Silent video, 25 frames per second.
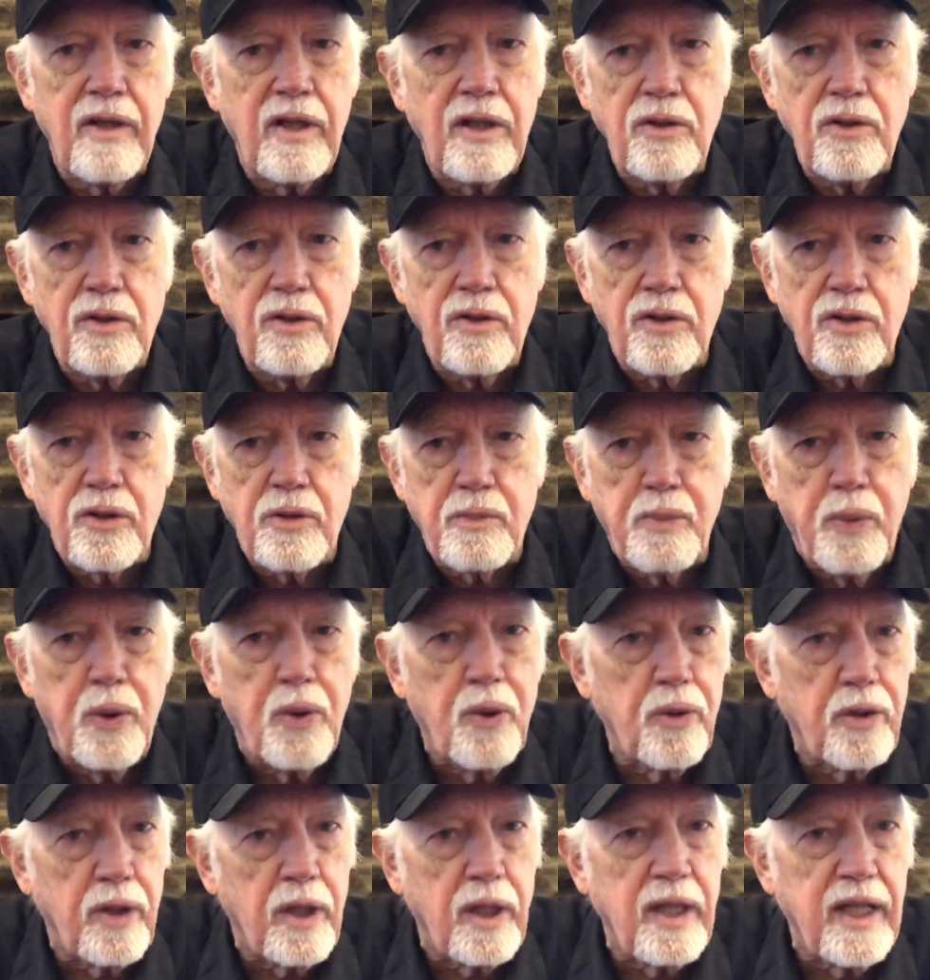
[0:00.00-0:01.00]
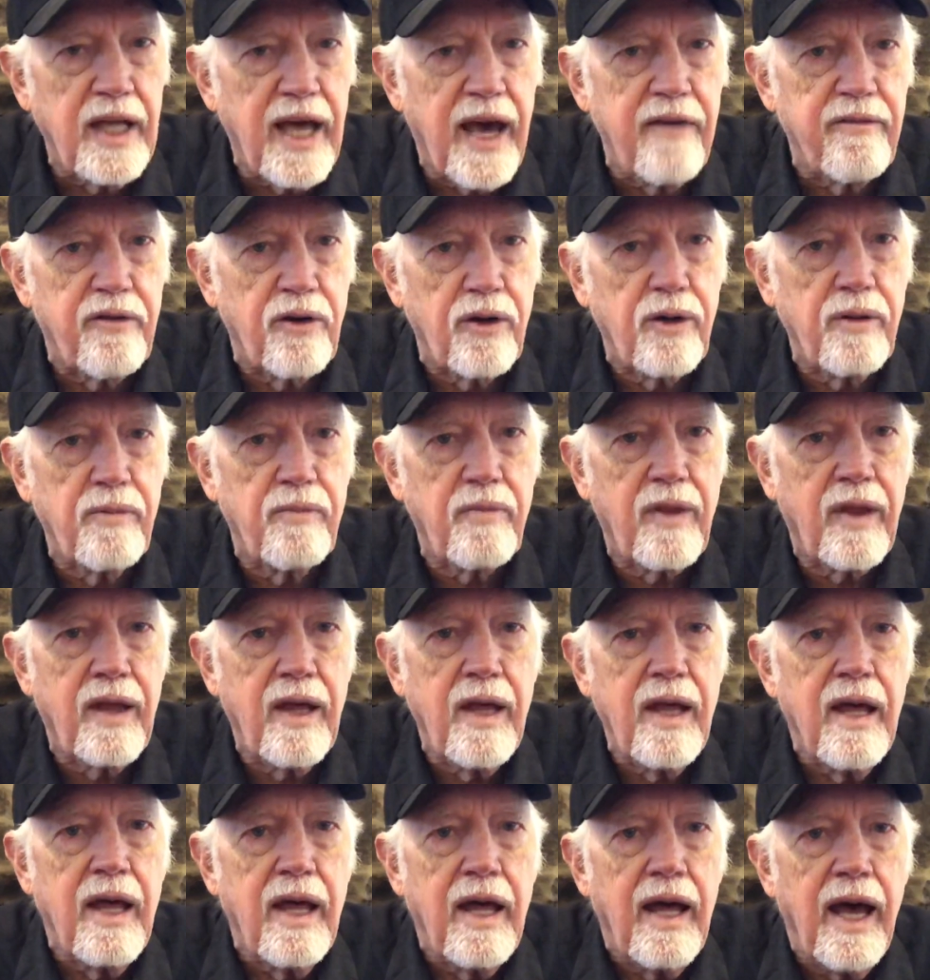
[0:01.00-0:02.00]
You just pulled a lever,
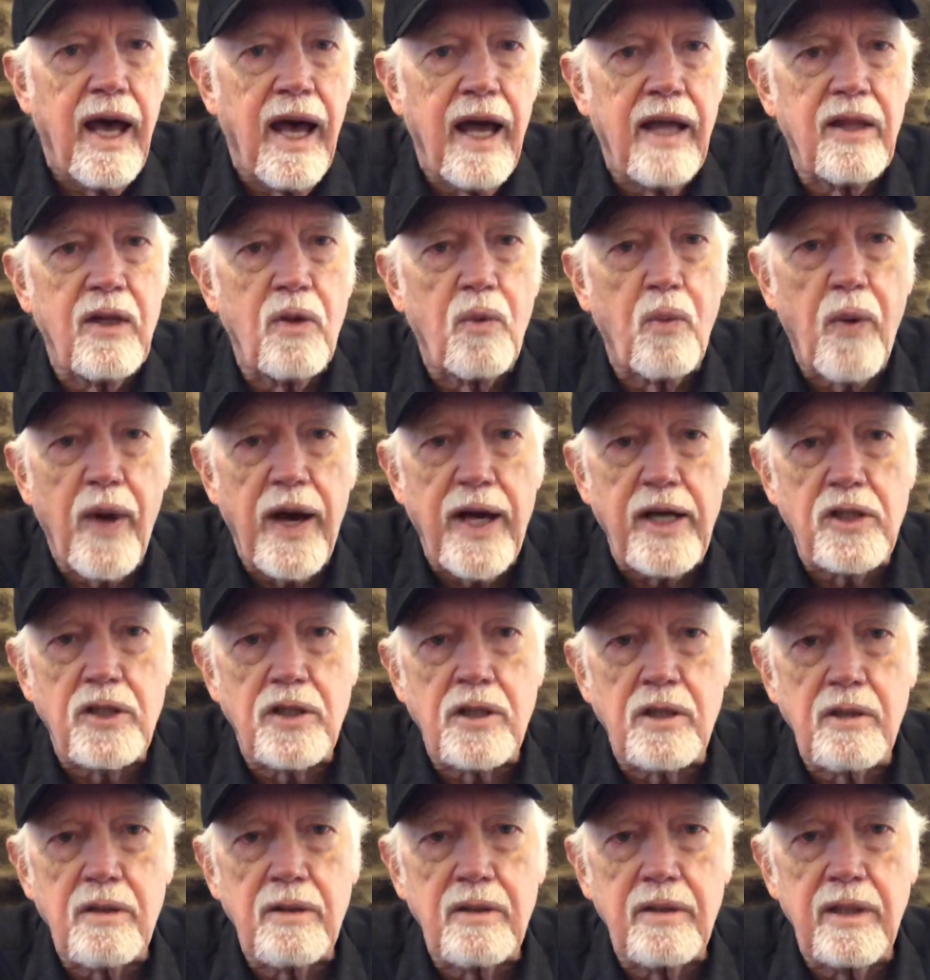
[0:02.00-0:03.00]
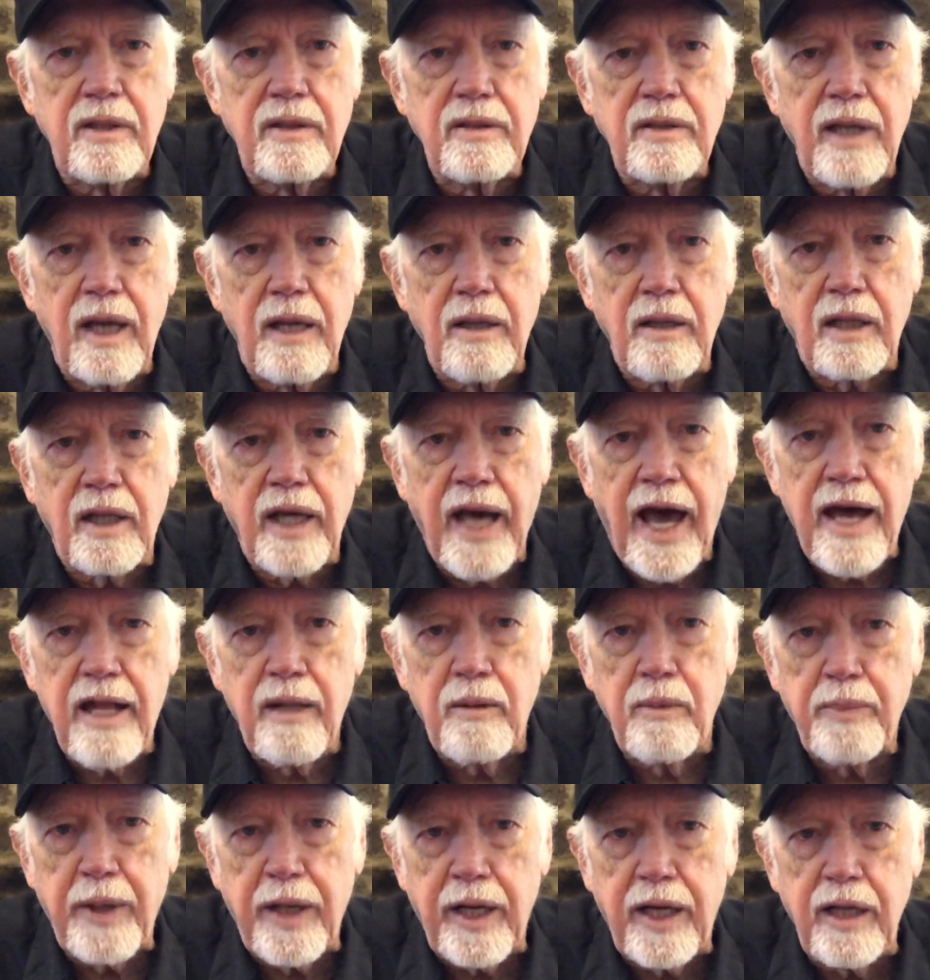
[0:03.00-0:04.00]
and the weights, they
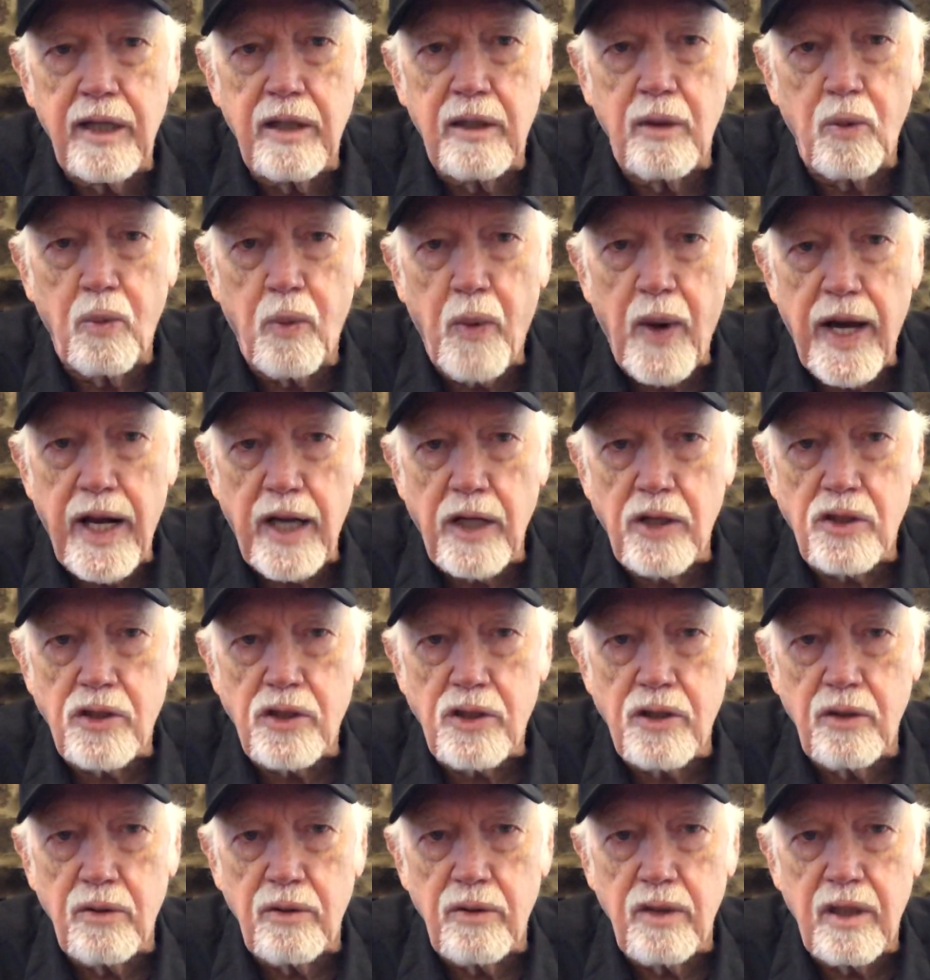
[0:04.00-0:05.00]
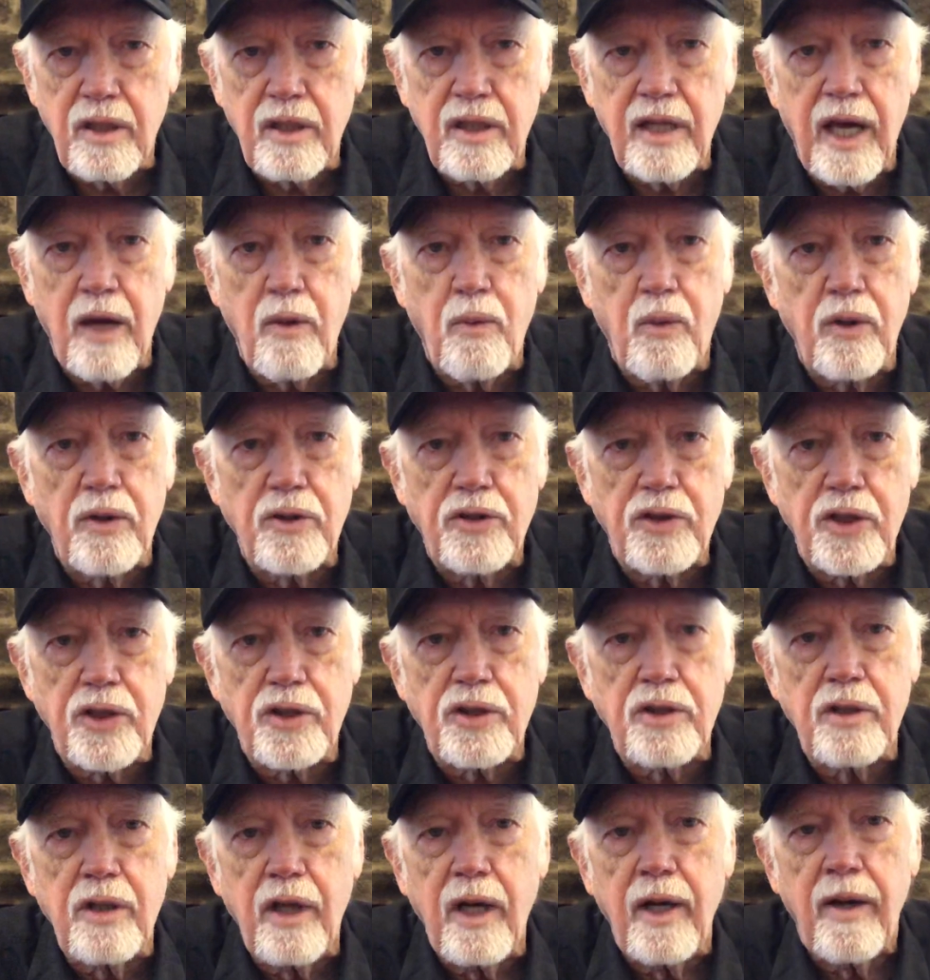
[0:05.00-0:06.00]
calibrated the weights so that they were
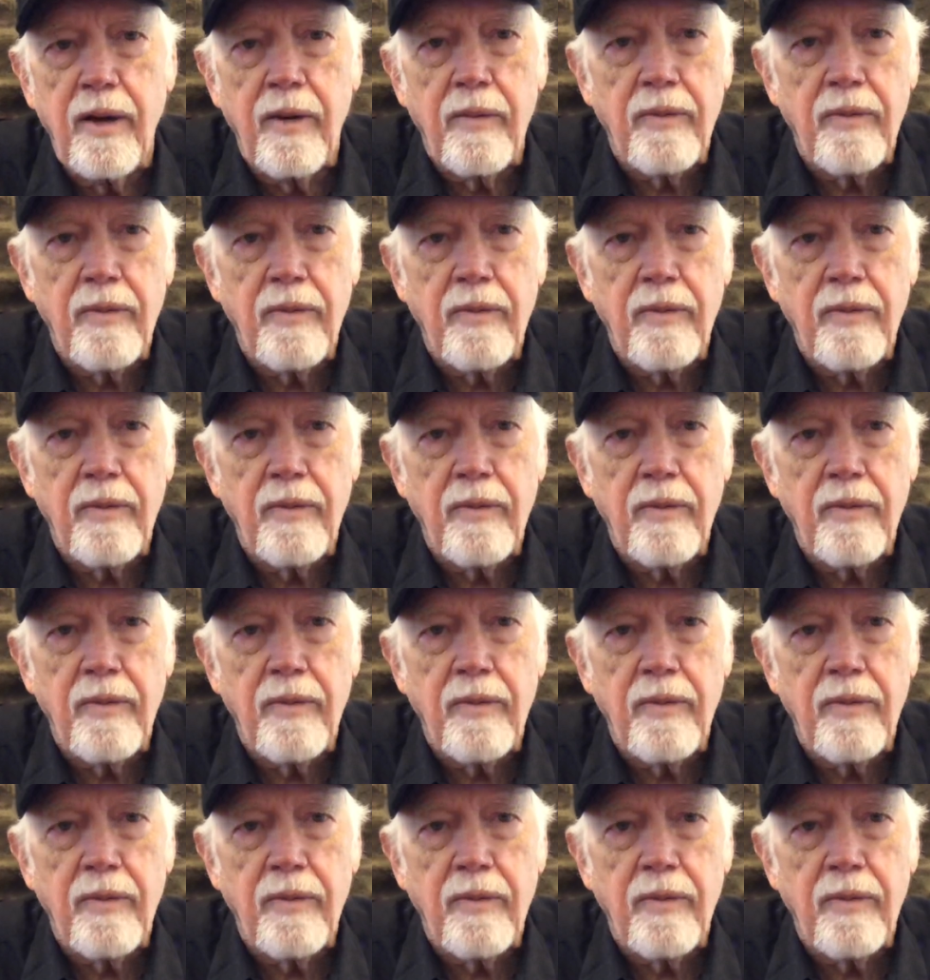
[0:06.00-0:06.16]
just